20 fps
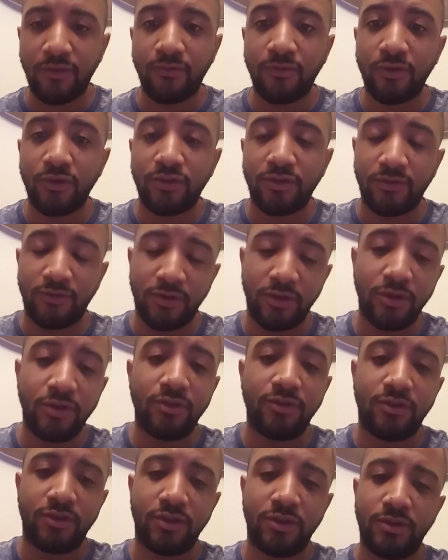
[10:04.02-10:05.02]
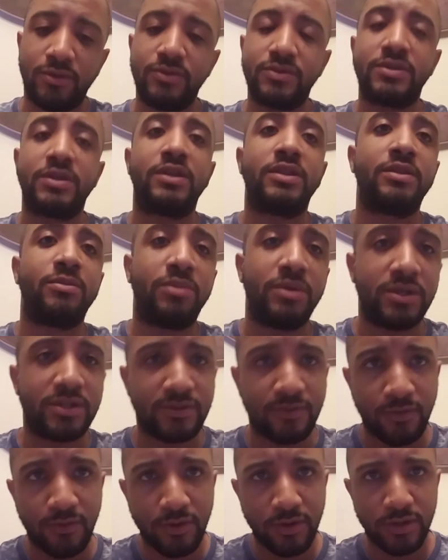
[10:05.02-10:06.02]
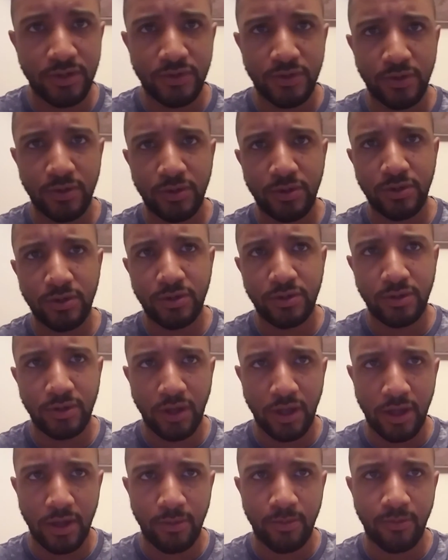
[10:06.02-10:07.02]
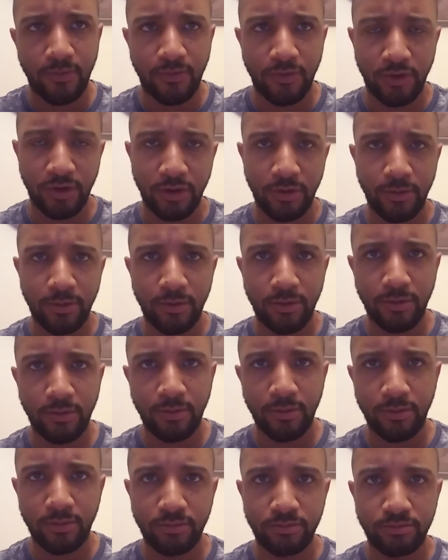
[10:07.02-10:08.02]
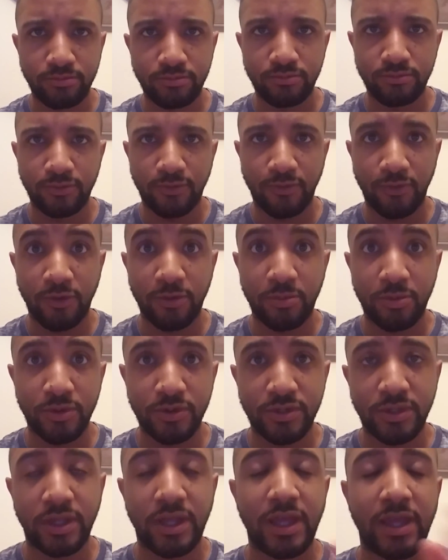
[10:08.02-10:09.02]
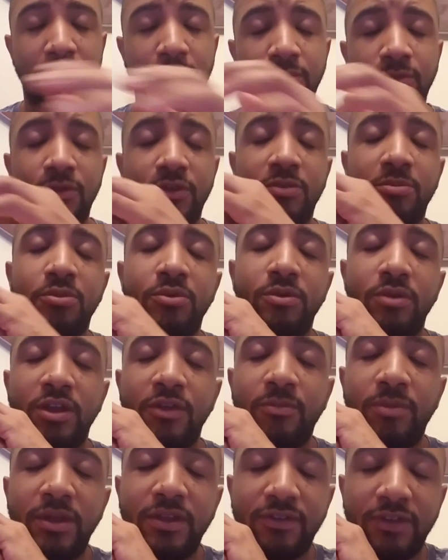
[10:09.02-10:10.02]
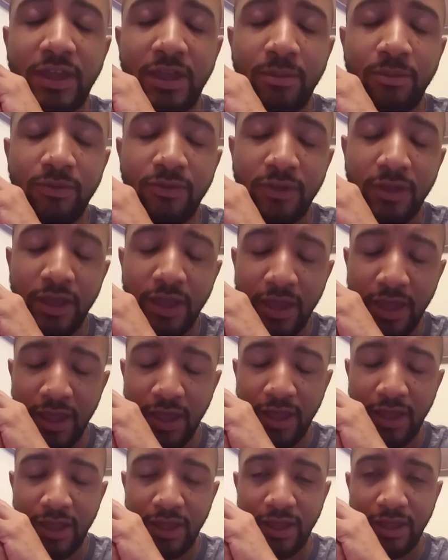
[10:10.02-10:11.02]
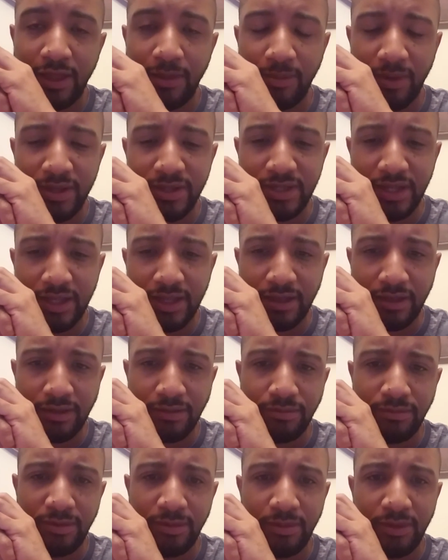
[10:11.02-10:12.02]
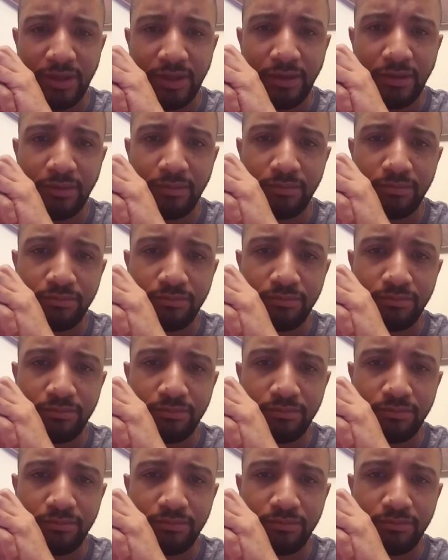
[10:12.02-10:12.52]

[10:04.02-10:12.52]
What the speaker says: first, if you're used to using the PS4 controller for your first-person game, first FPS games, it might take maybe